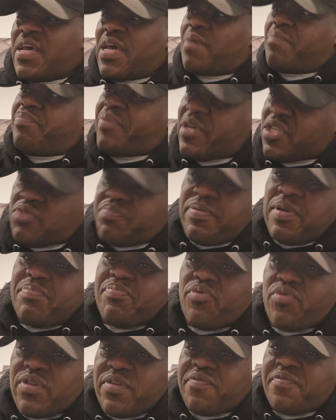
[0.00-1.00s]
and punched
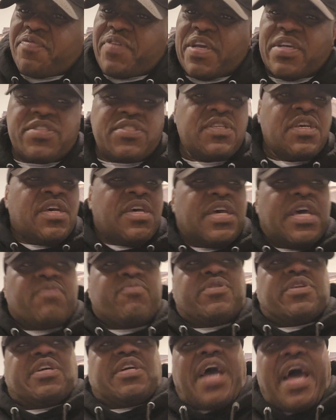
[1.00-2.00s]
people in the face and
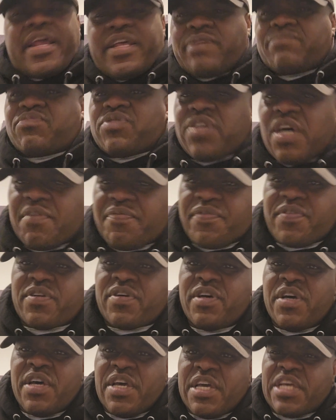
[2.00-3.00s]
would have got him tougher?
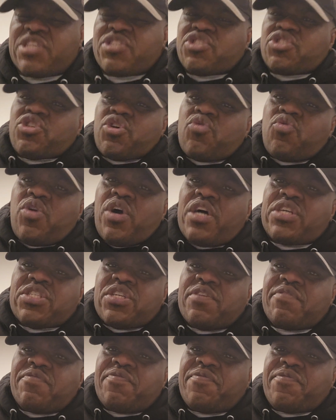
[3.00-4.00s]
He's
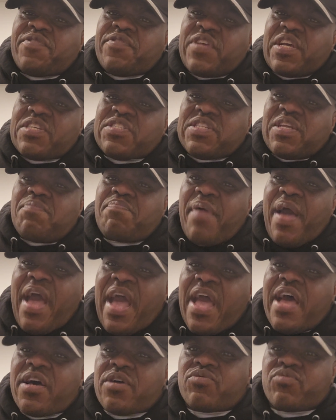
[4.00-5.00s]
260
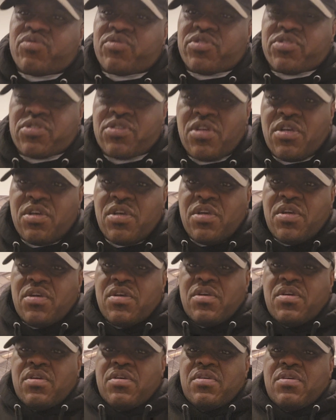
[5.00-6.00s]
pounds
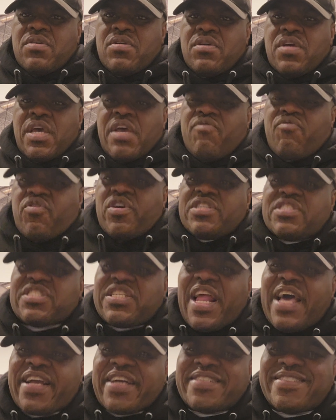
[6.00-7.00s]
and runs
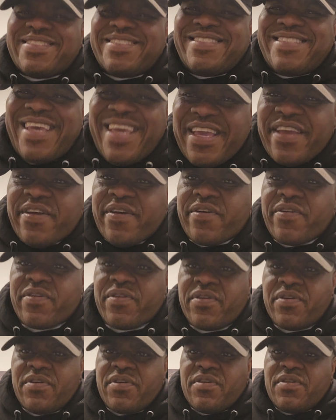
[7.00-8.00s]
like a deer.
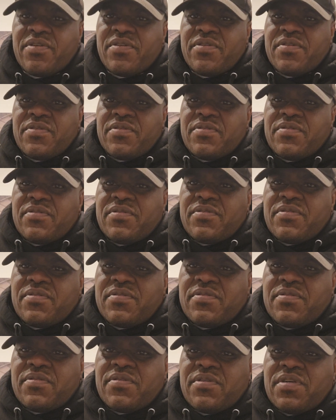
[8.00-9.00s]

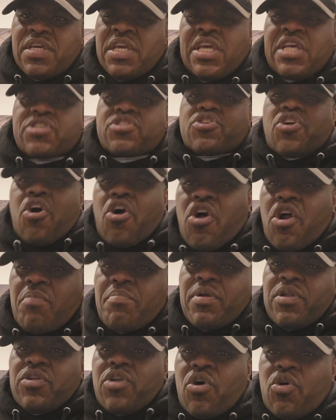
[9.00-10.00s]
He is Karl
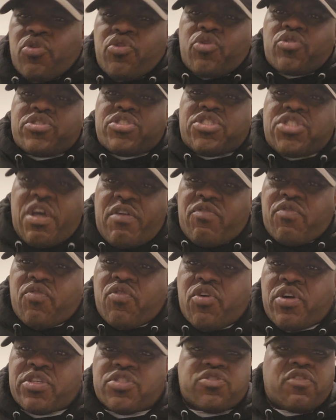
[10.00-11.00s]
Malone on
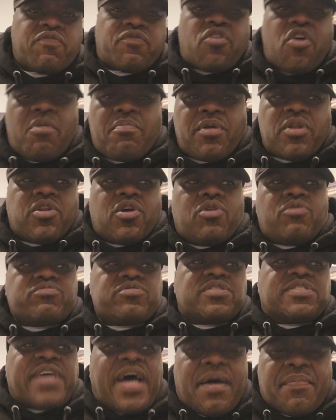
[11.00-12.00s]
steroids. So if Karl
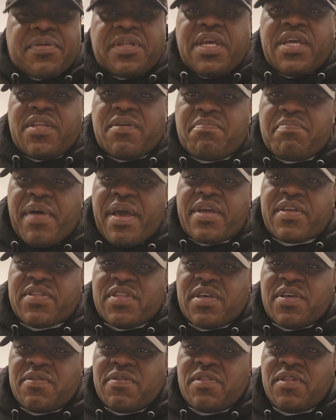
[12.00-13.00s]
Malone dominated back
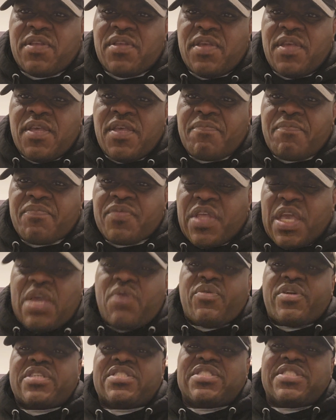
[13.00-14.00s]
then, he
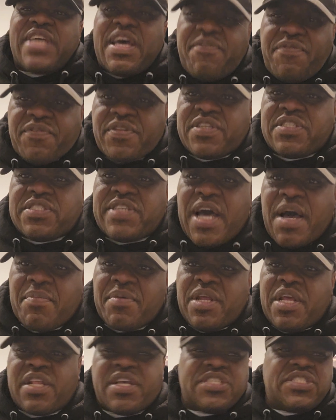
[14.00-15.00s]
would have definitely
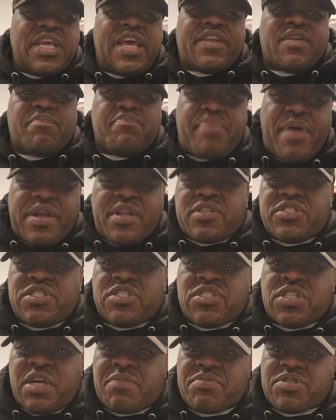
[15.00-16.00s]
dominated because he had a better
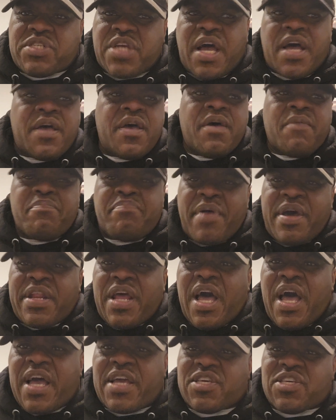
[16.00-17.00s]
jump shot, better
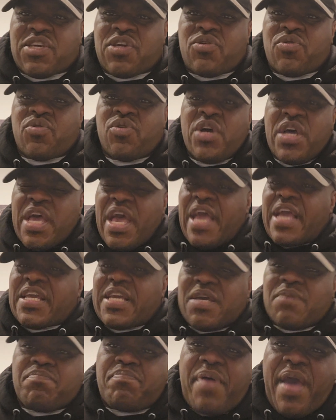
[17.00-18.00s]
IQ, and
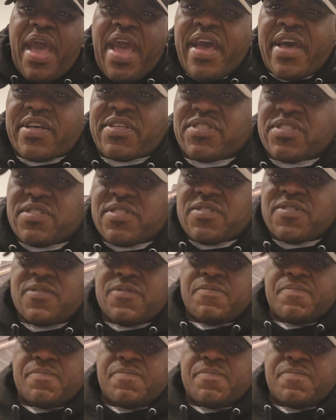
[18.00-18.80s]
can pass.